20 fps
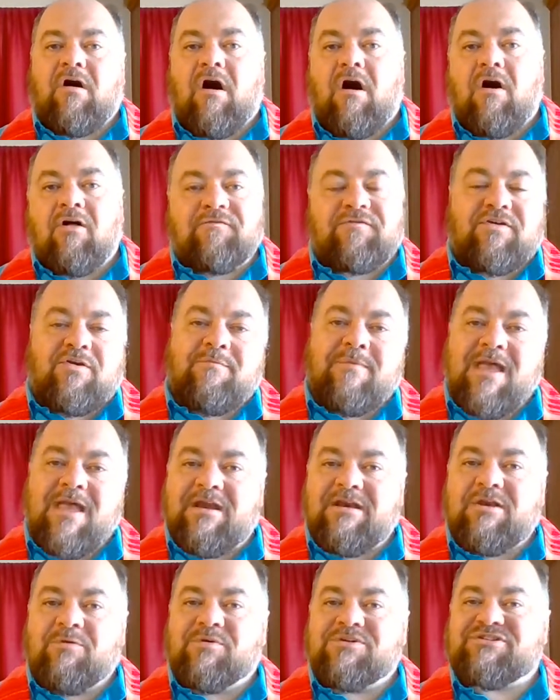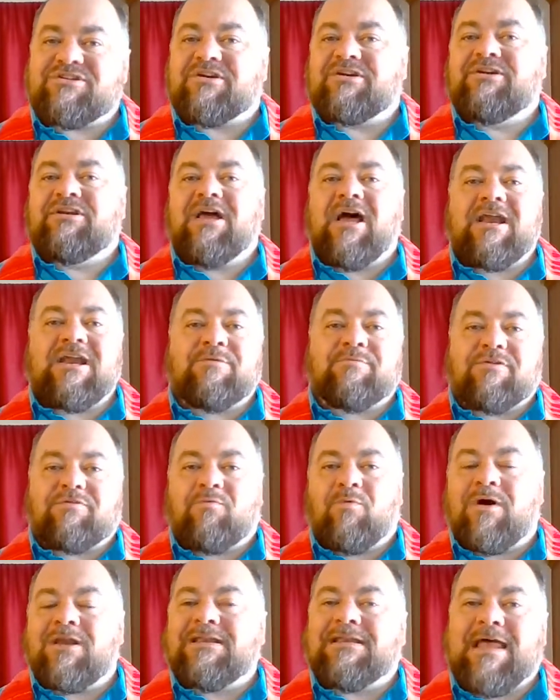all of humanity was united
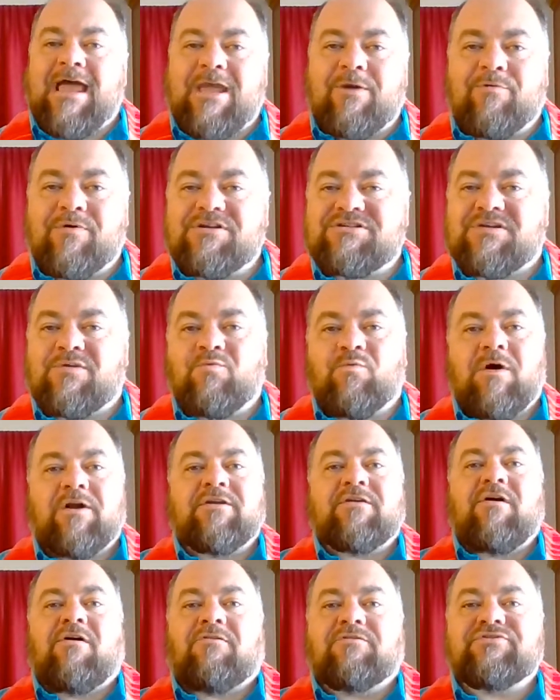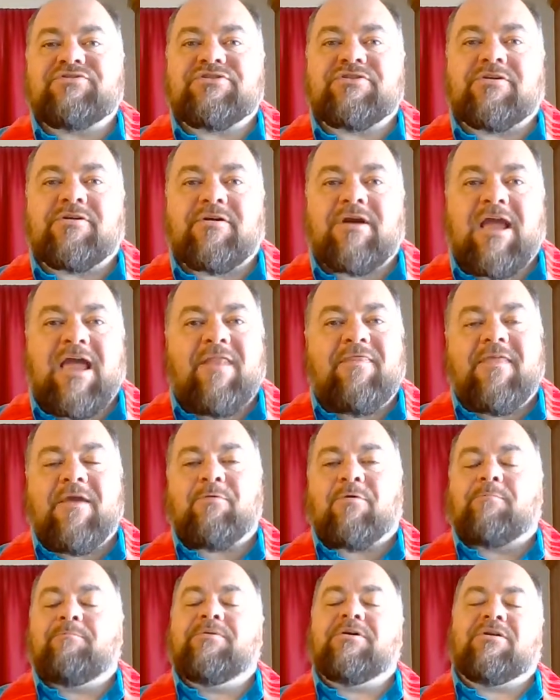with one language and one culture, and they
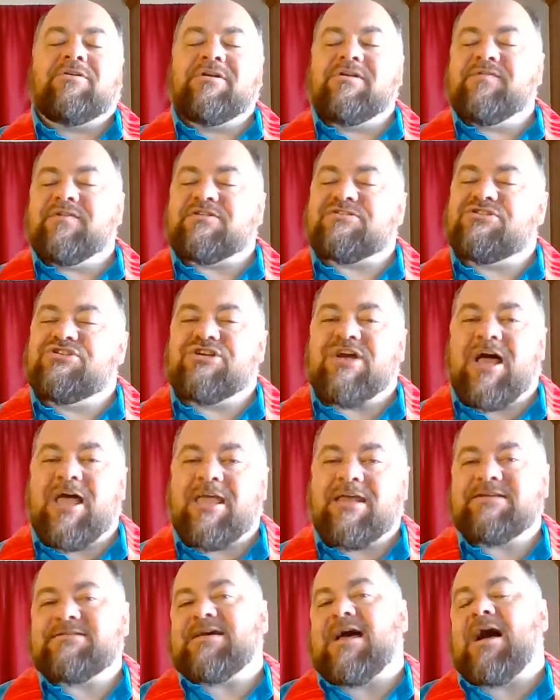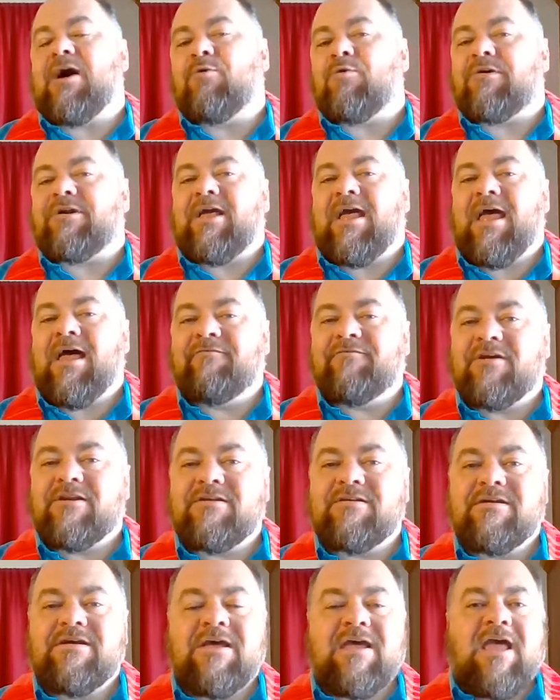were building this giant tower to
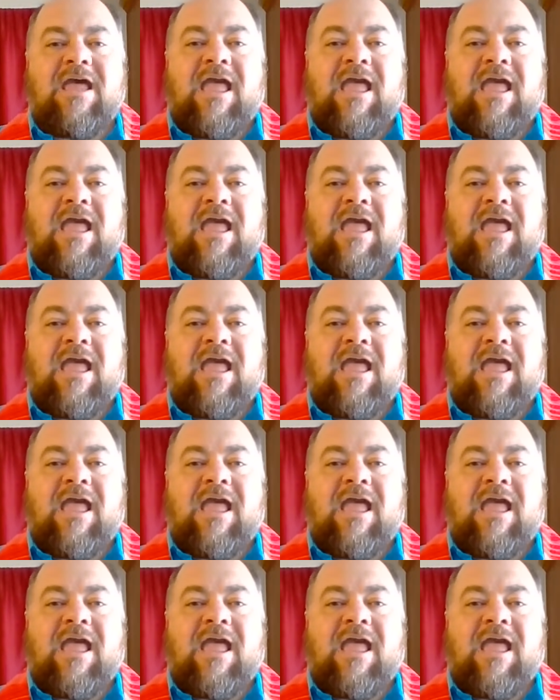heaven.